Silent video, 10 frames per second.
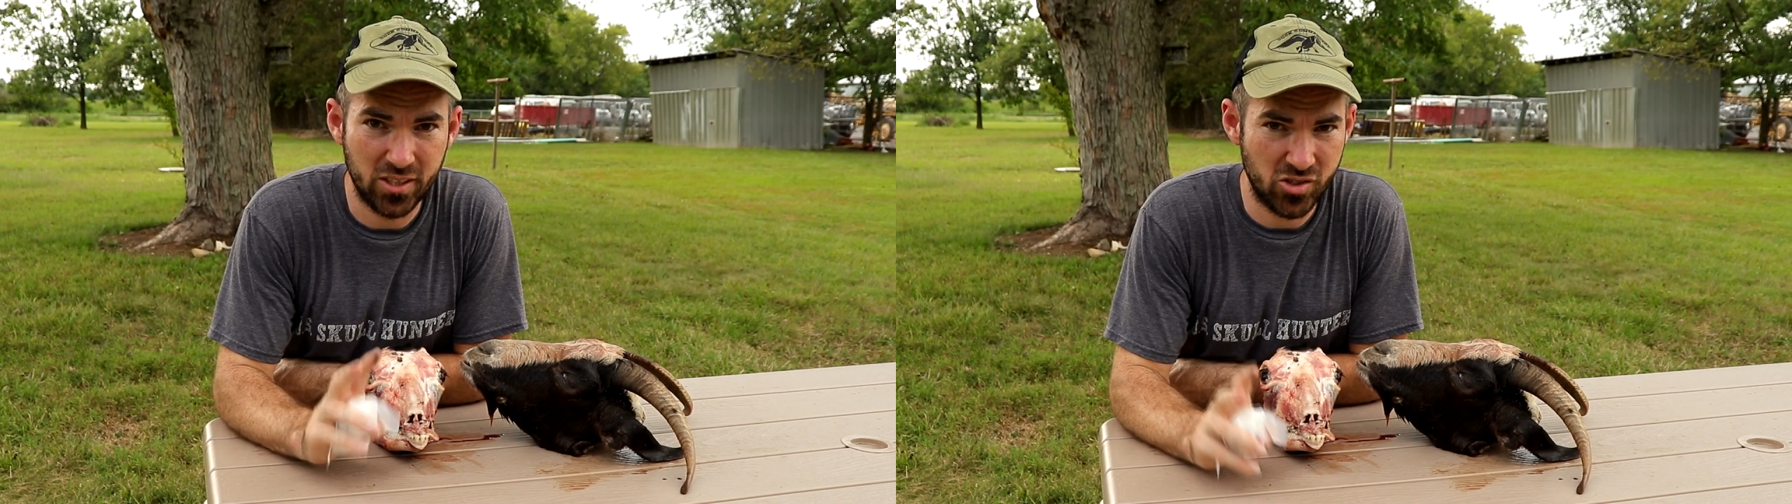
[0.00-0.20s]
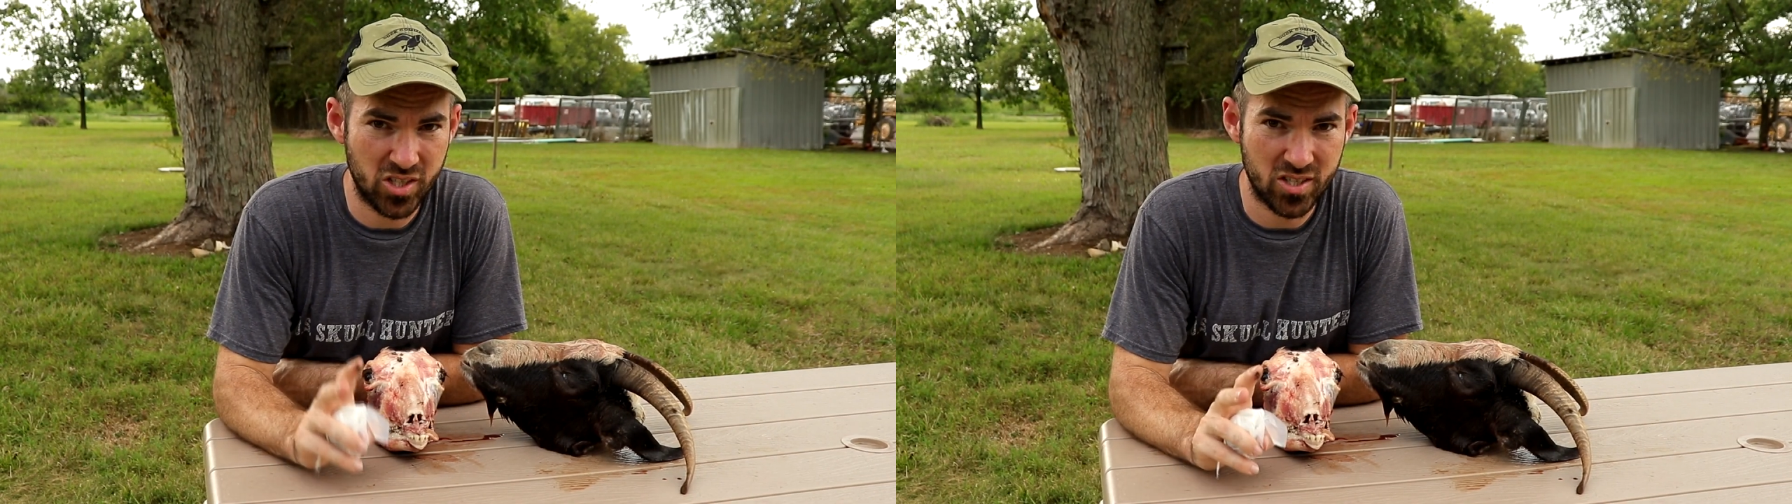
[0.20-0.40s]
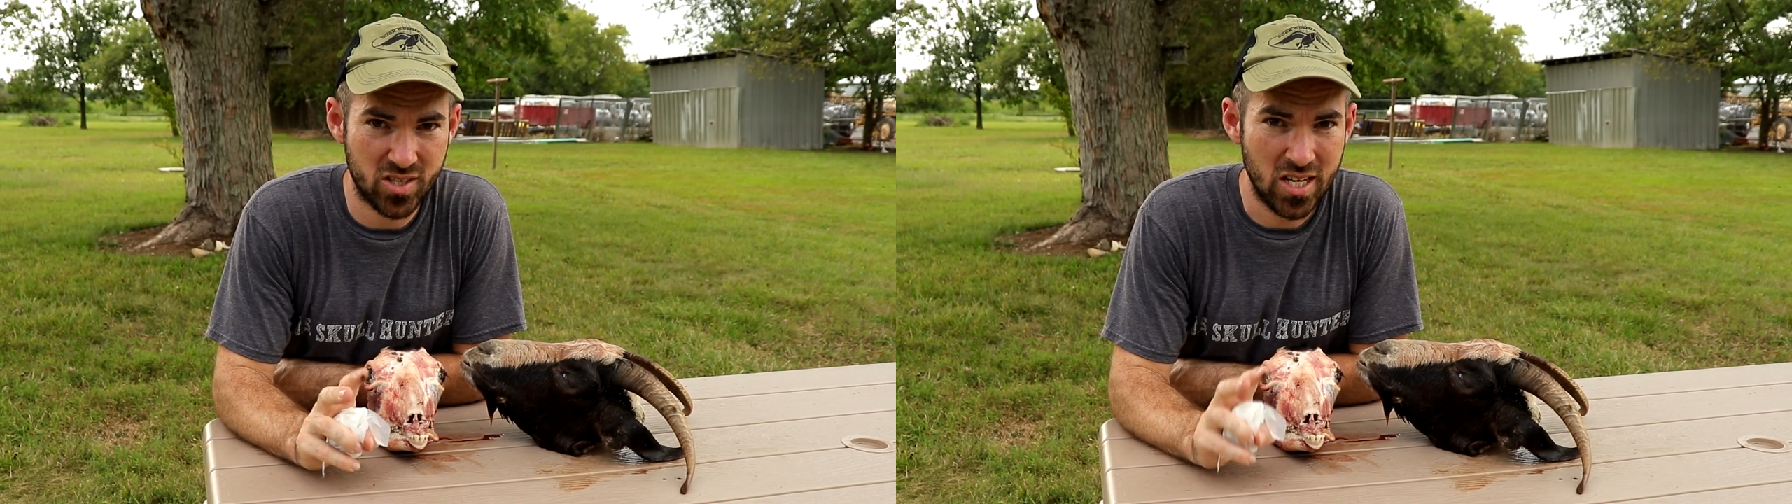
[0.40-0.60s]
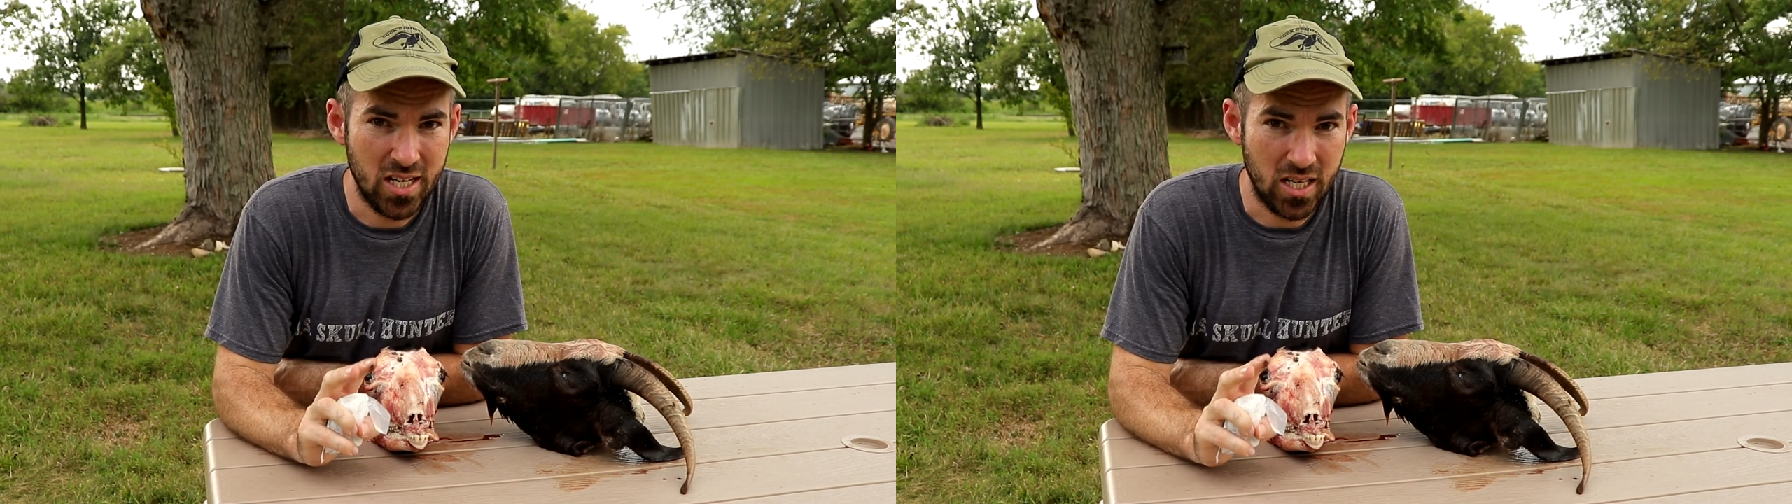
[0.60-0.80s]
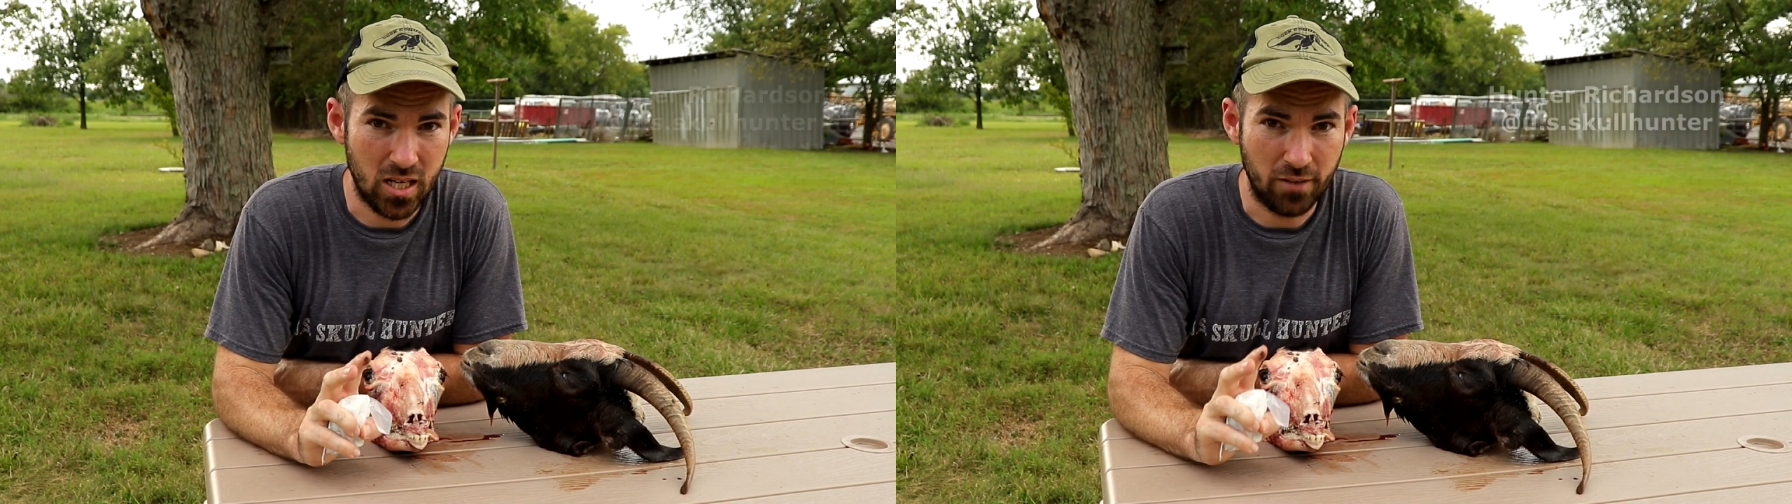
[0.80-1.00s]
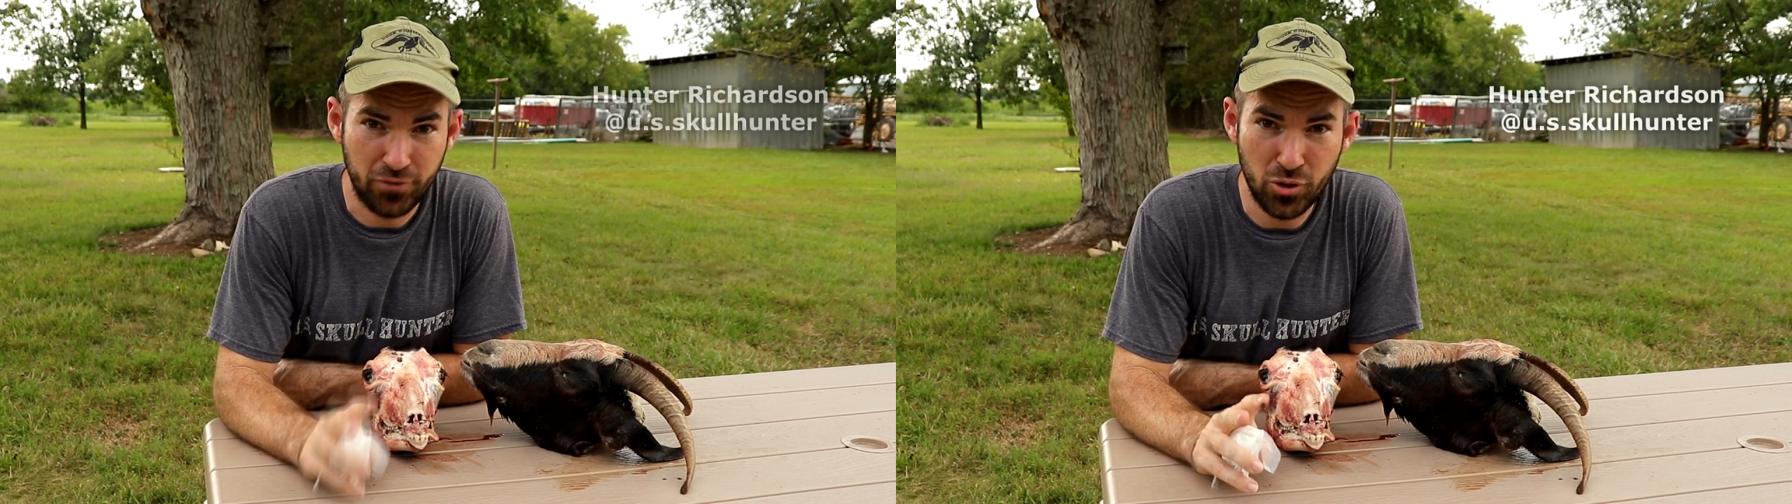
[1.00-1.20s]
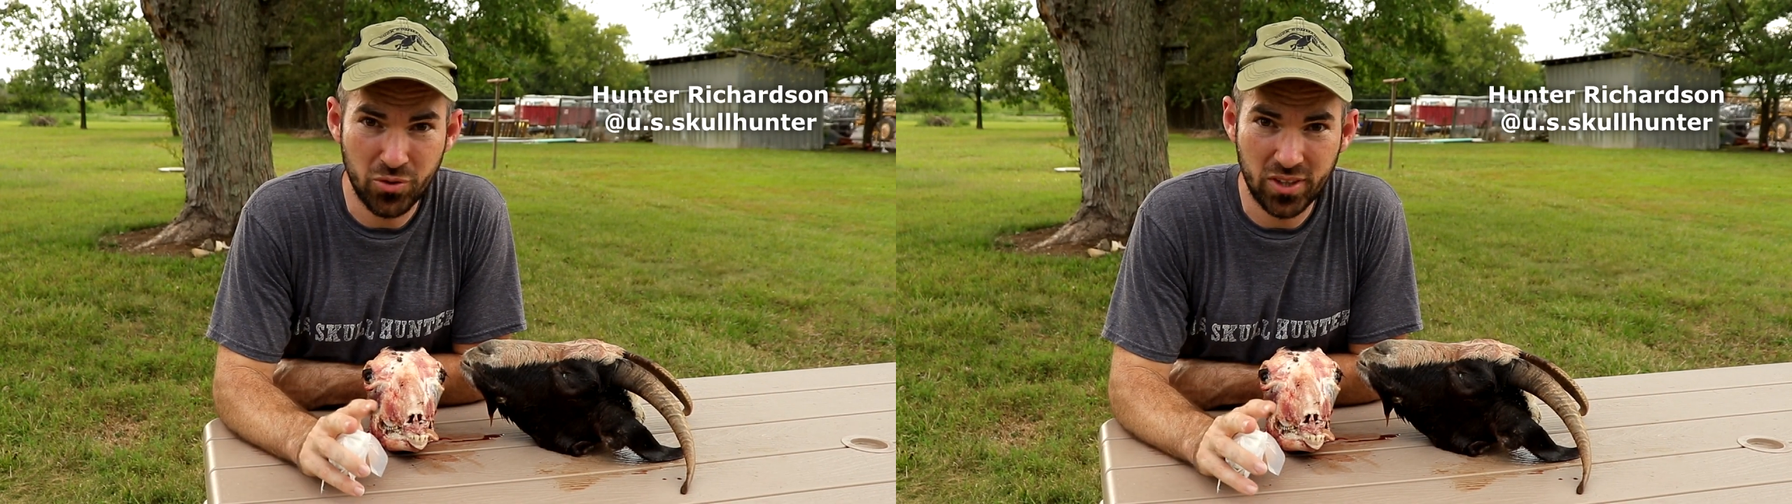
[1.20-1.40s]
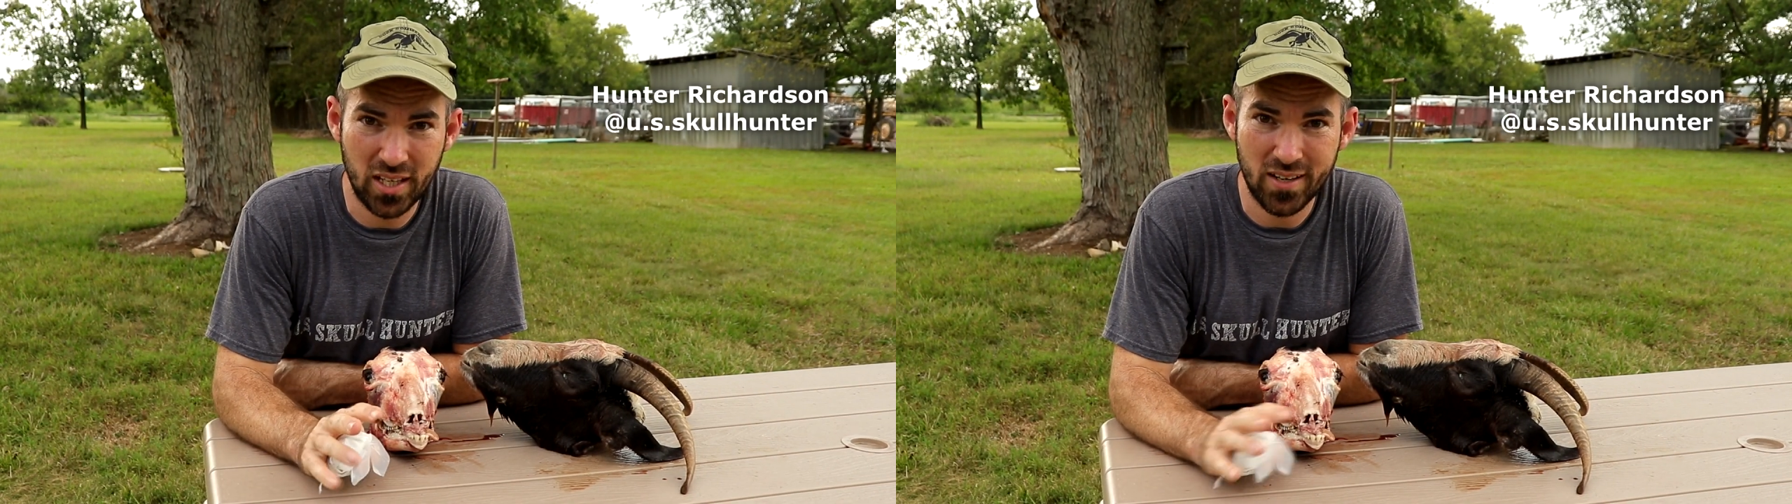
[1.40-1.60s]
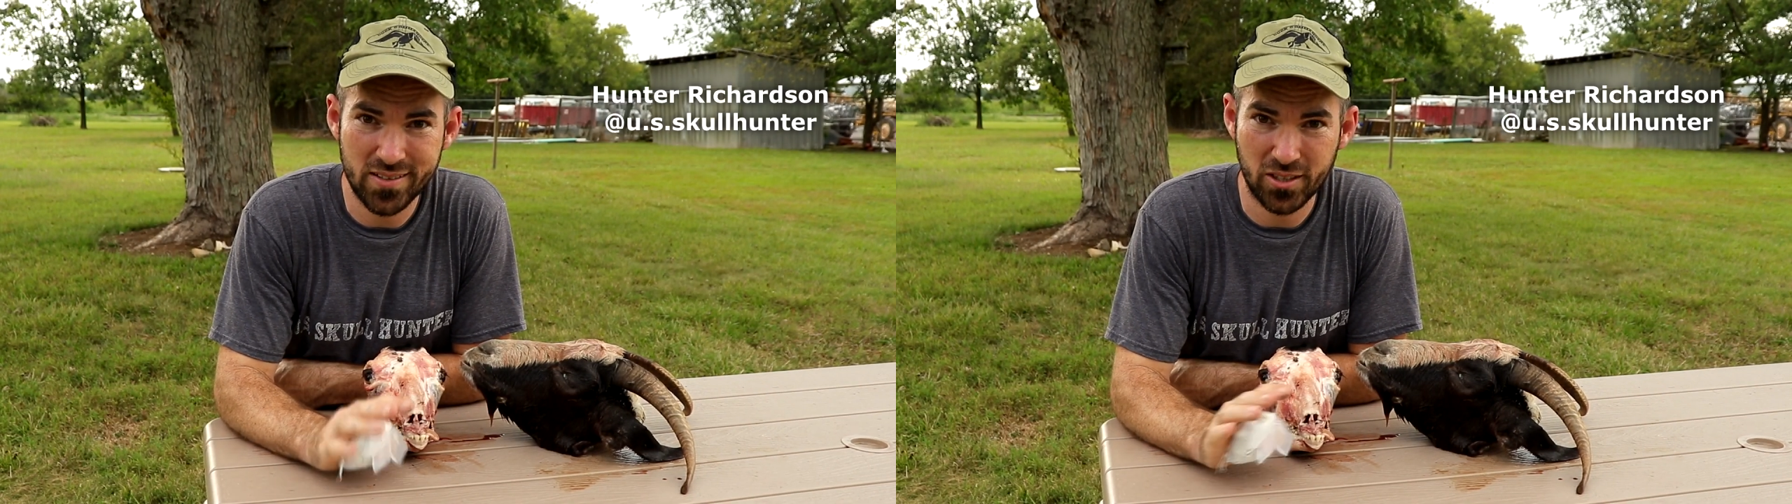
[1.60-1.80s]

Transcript: There's just a few things